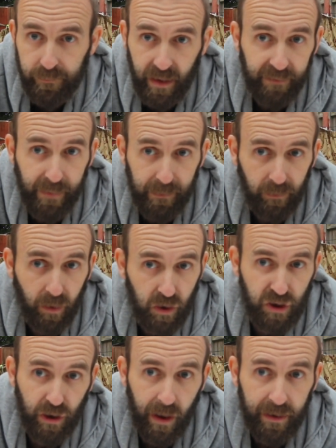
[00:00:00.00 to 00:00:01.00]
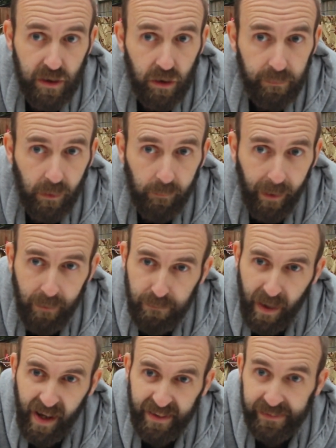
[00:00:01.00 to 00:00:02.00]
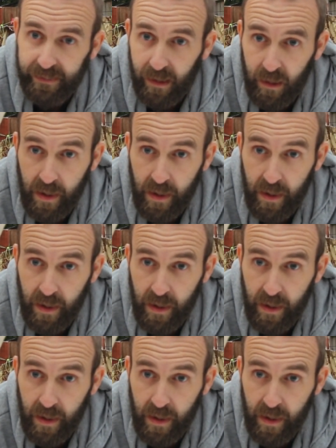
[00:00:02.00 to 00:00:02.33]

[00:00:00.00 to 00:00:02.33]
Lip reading: If people are not sure how to use Millbank bags,